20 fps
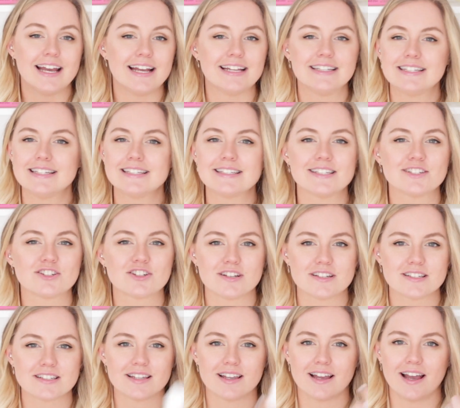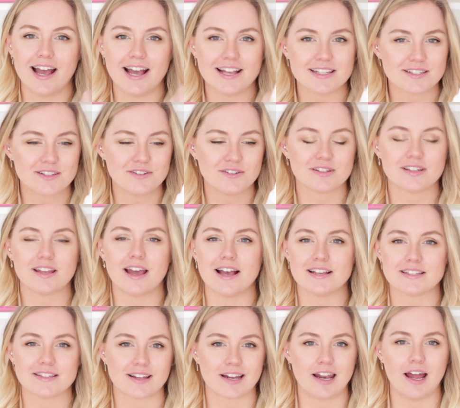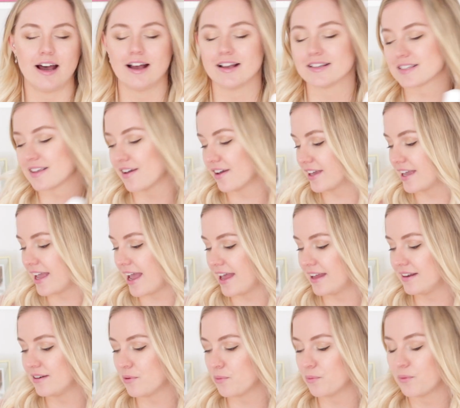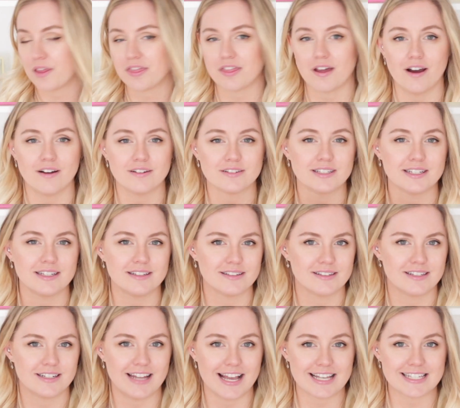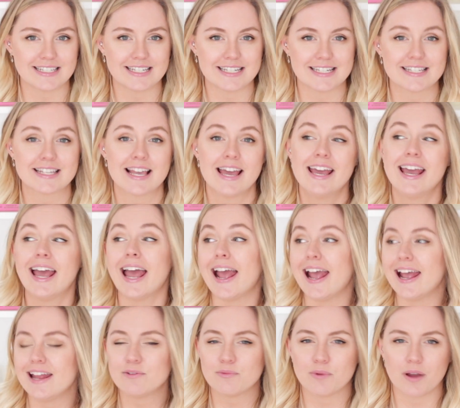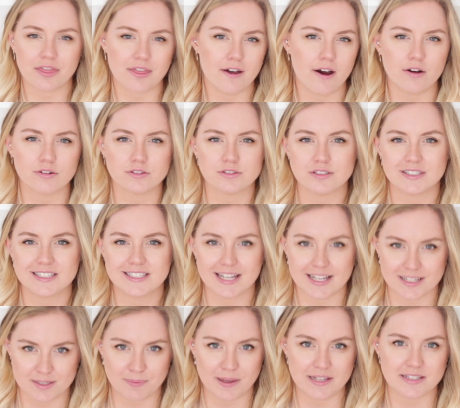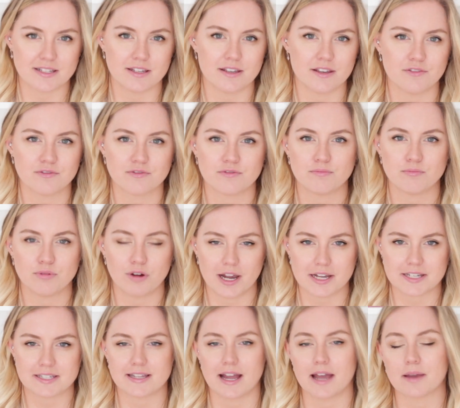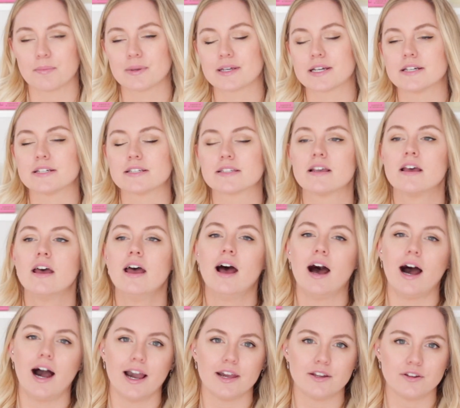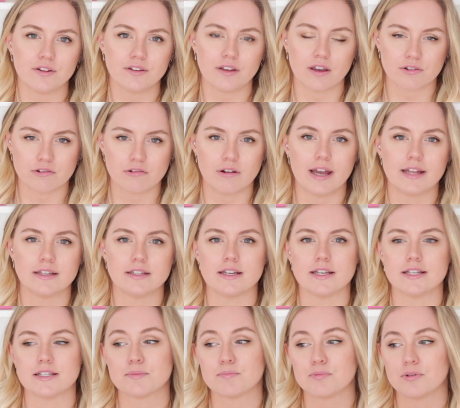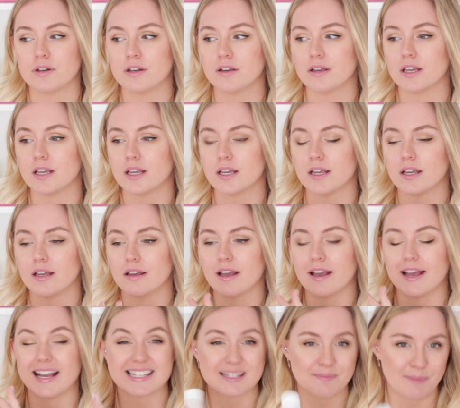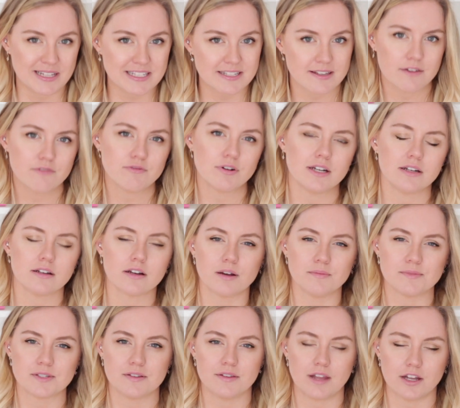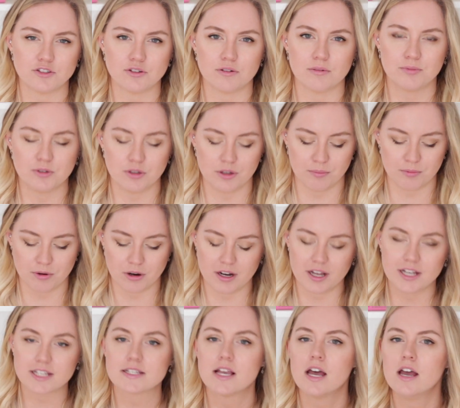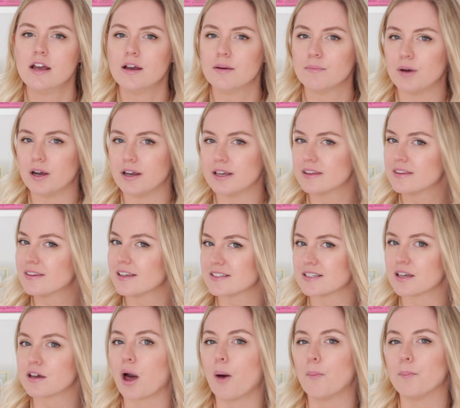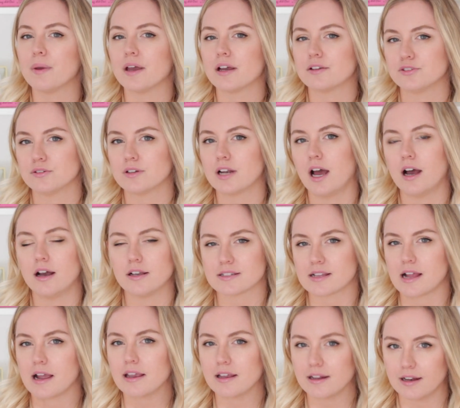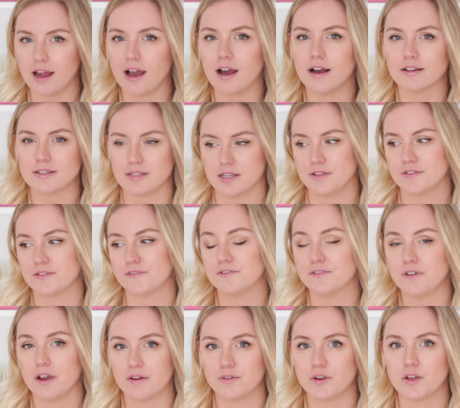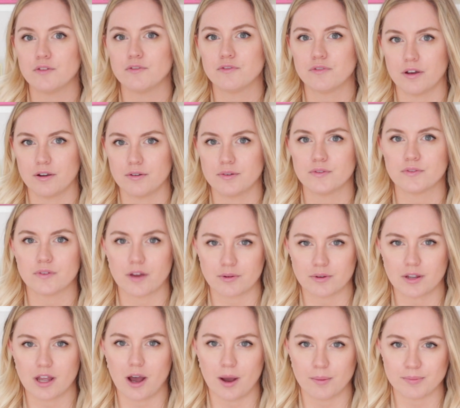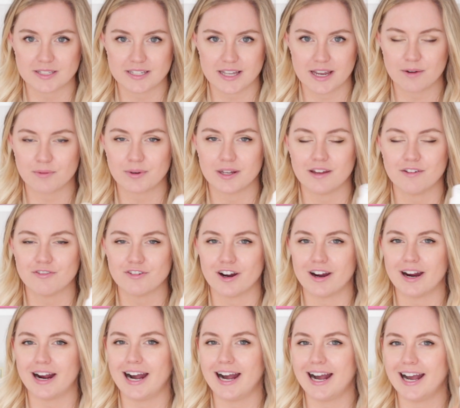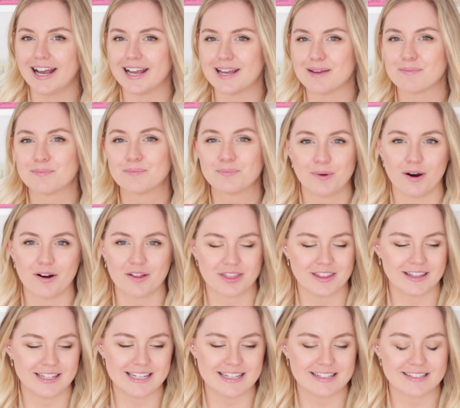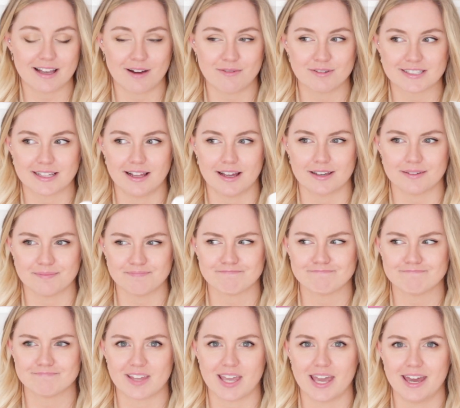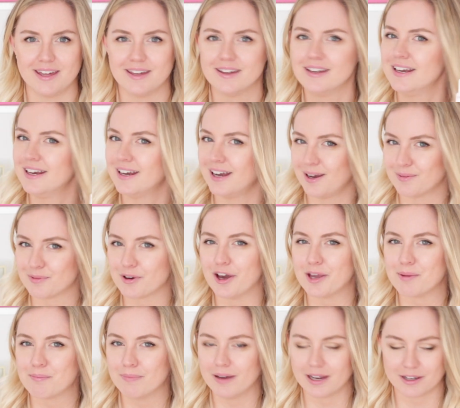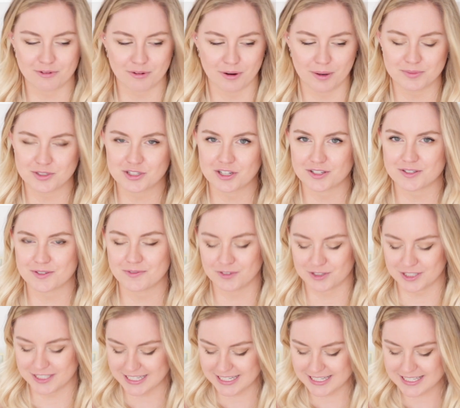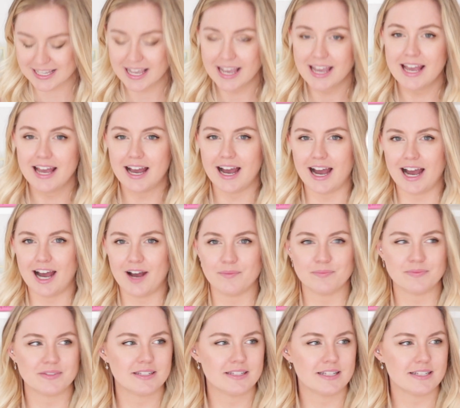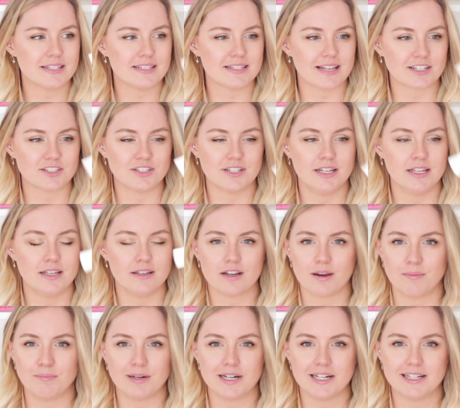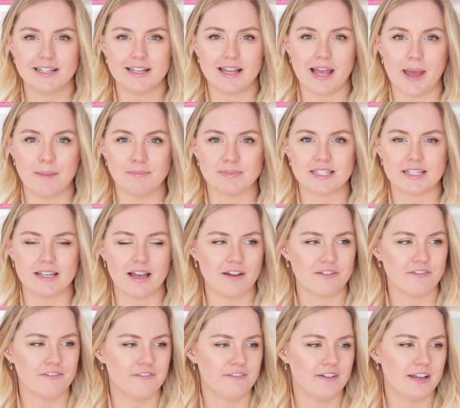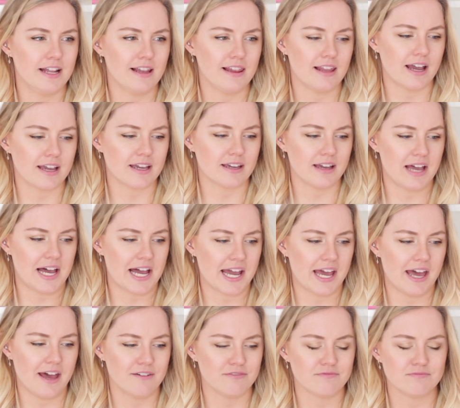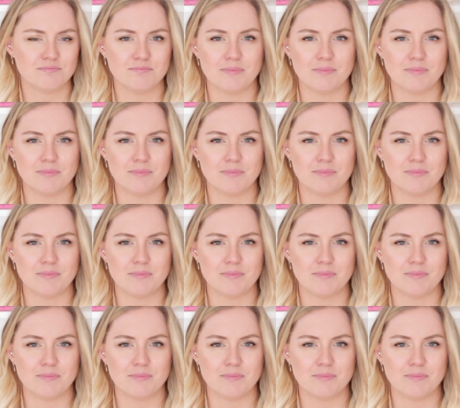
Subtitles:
And this is just as good as the Clarins, again, without the nasties and without the expensive price tag, because I know that Ren is pretty expensive when it comes to natural beauty products, but it doesn't compare to Clarins. Like, Clarins is very, very, very up there. Whenever I bought these, I was like, okay, I'm going bankrupt just for these. This is actually completely empty. I feel like I have